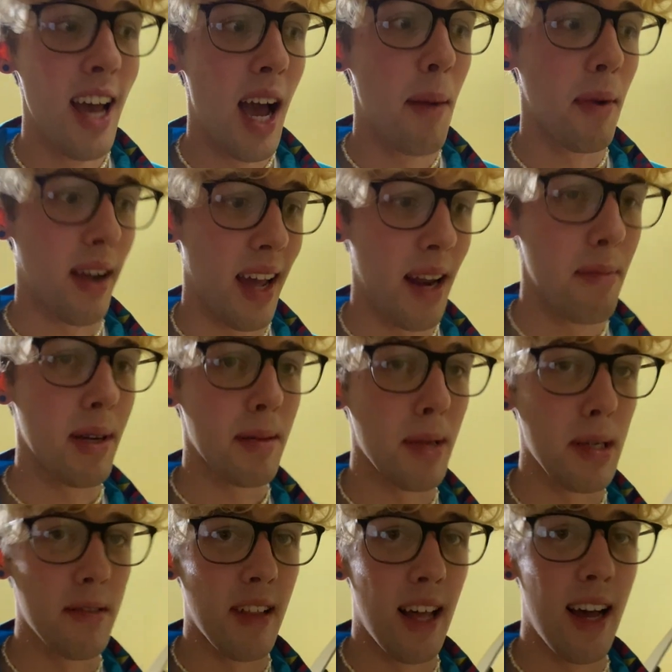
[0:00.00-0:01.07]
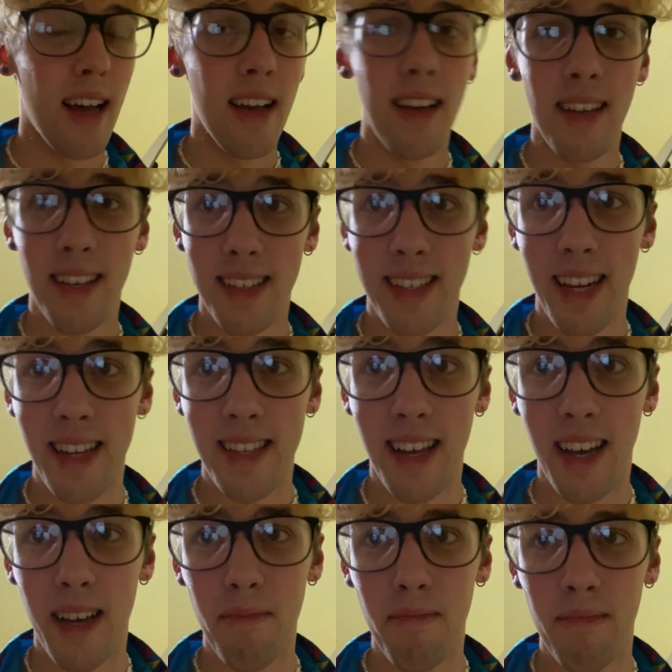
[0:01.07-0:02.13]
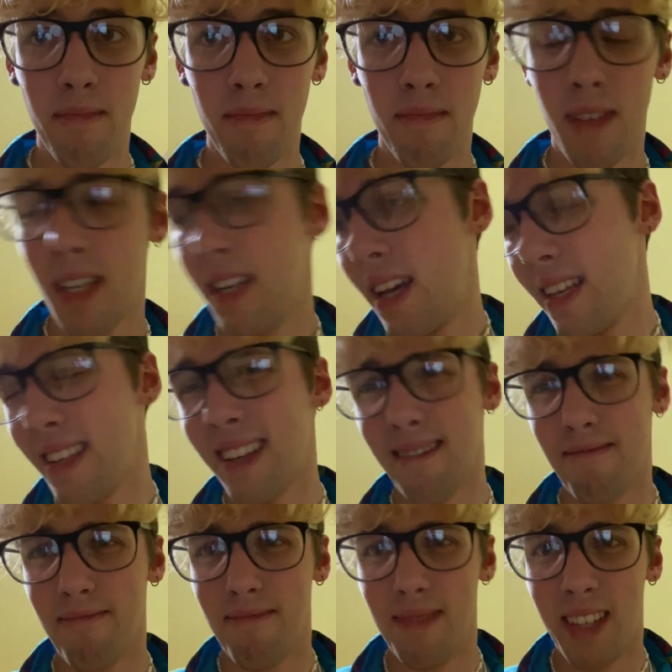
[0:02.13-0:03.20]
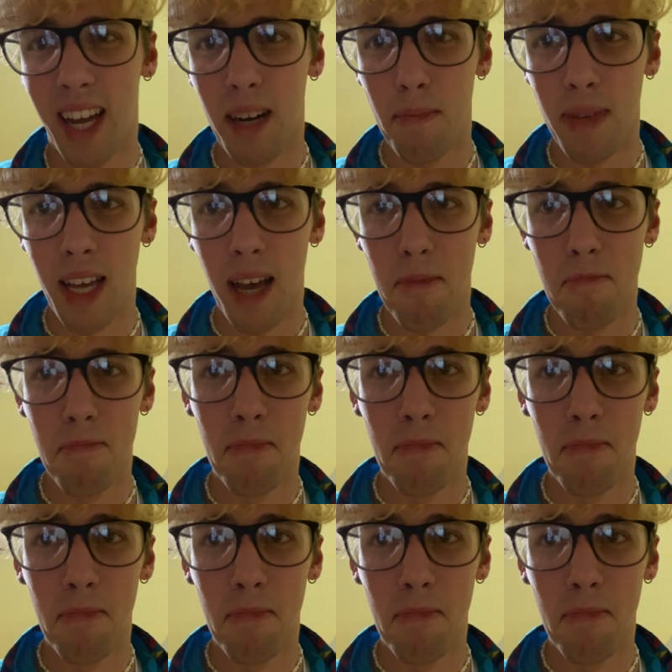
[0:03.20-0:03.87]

I'm going to head back to my slot because dinner time, it's like 9 p.m.